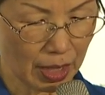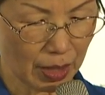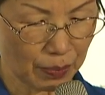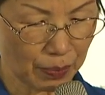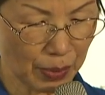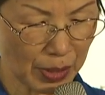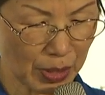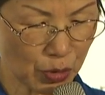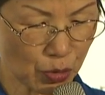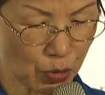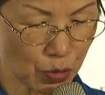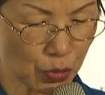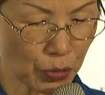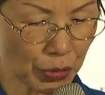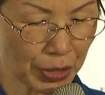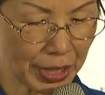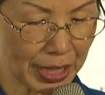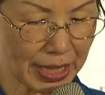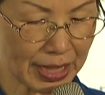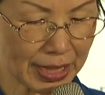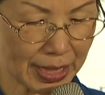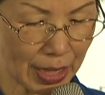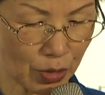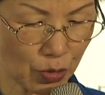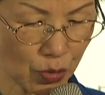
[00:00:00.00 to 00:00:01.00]

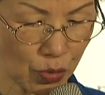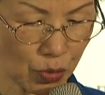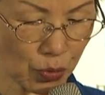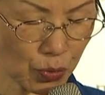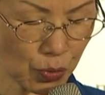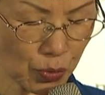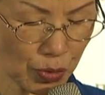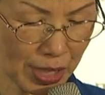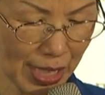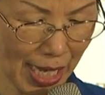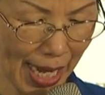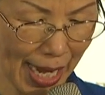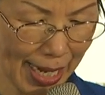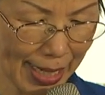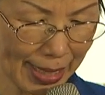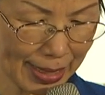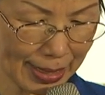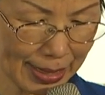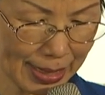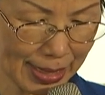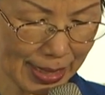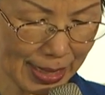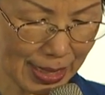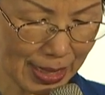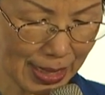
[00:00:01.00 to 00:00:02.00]
between the two
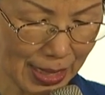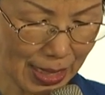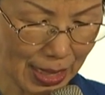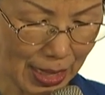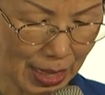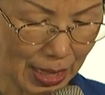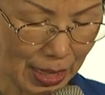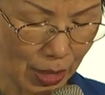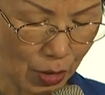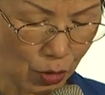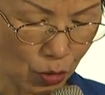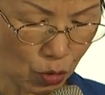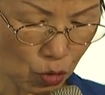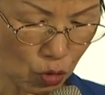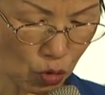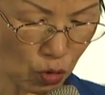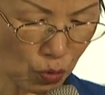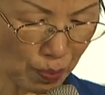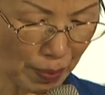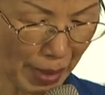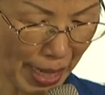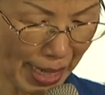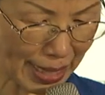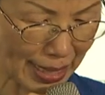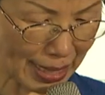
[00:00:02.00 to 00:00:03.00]
sides to
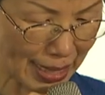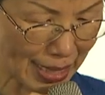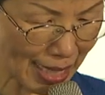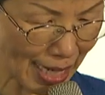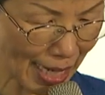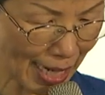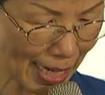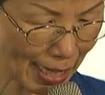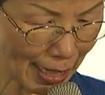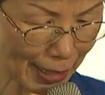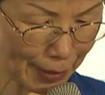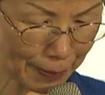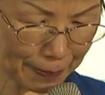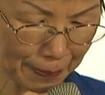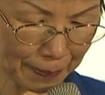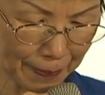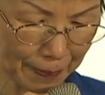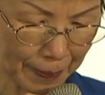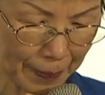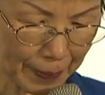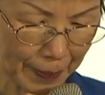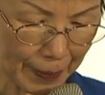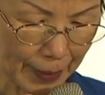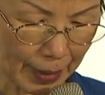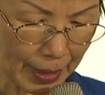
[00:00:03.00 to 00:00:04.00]
maintain
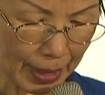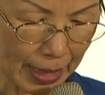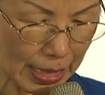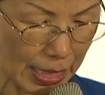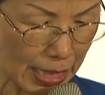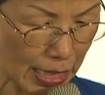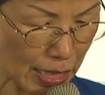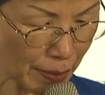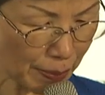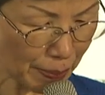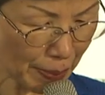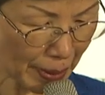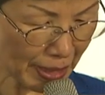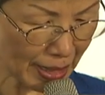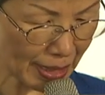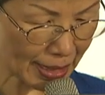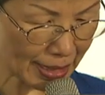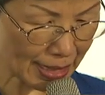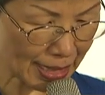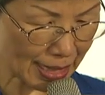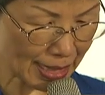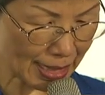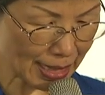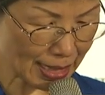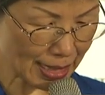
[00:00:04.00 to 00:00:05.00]

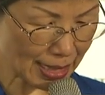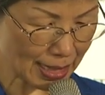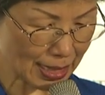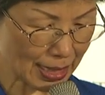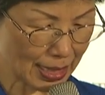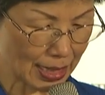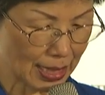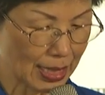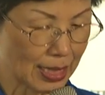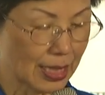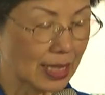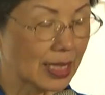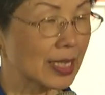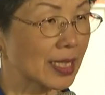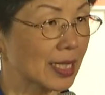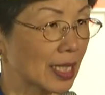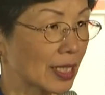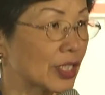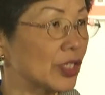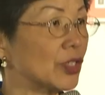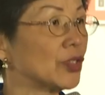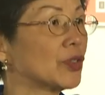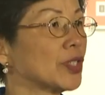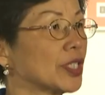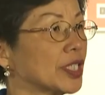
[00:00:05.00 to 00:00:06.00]
stability,
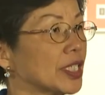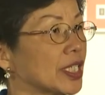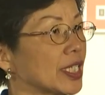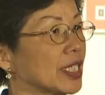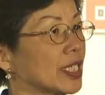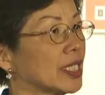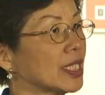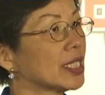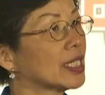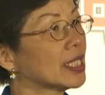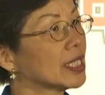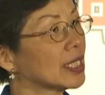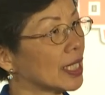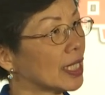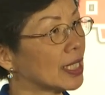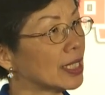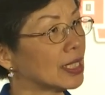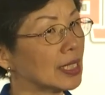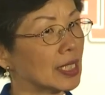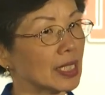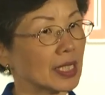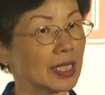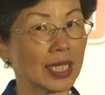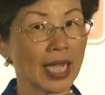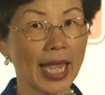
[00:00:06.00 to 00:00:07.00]
security
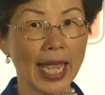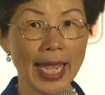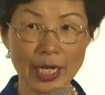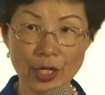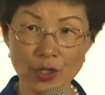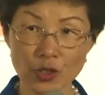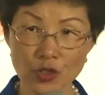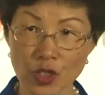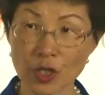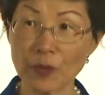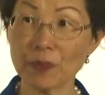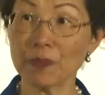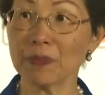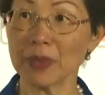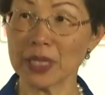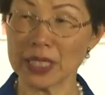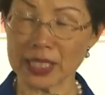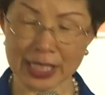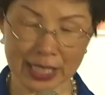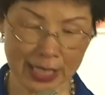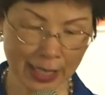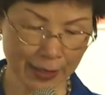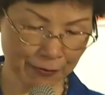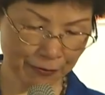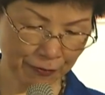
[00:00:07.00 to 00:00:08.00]
in the
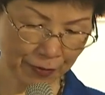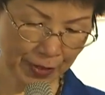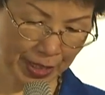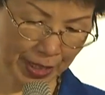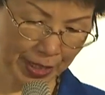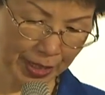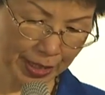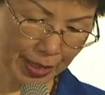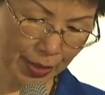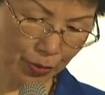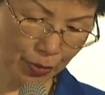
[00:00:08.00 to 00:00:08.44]
Asian-Pacific